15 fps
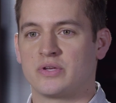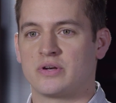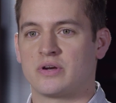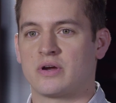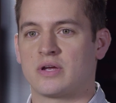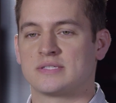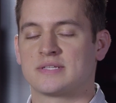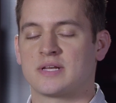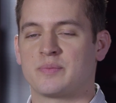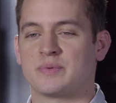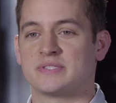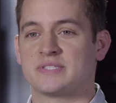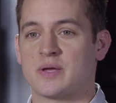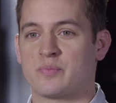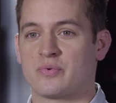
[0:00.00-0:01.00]
great for
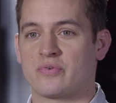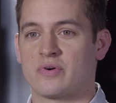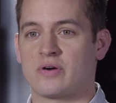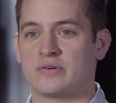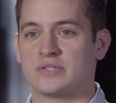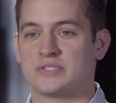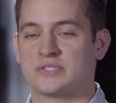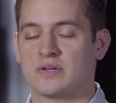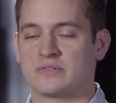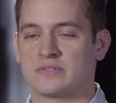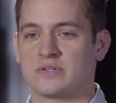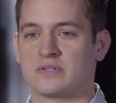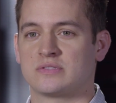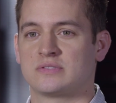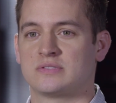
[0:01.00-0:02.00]
times when you have a
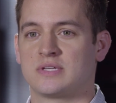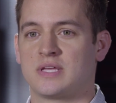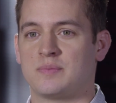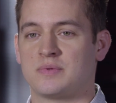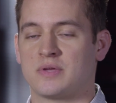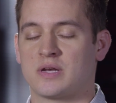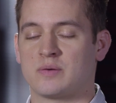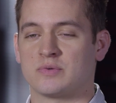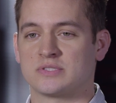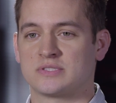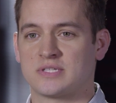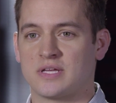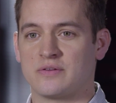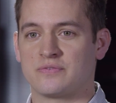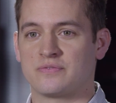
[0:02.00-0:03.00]
daylight balanced lighting
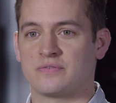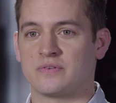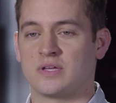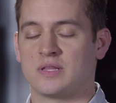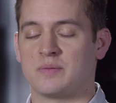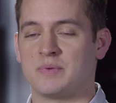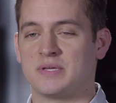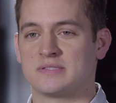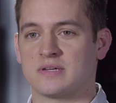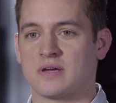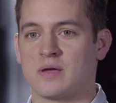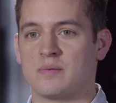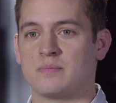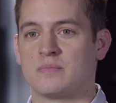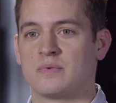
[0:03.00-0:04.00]
setup, but you
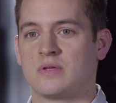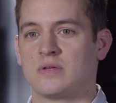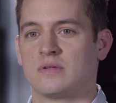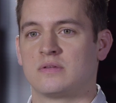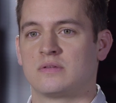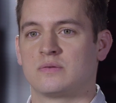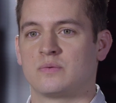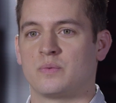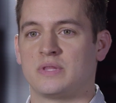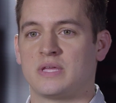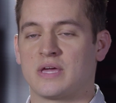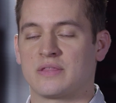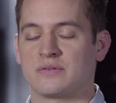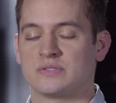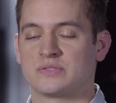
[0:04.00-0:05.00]
want to warm up the talent
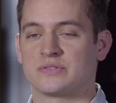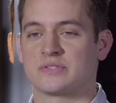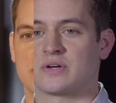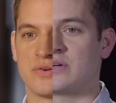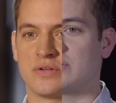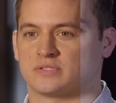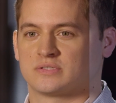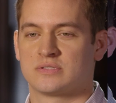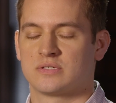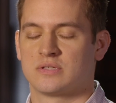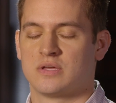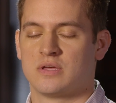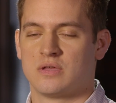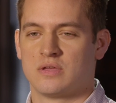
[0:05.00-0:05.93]
skin tones a little bit.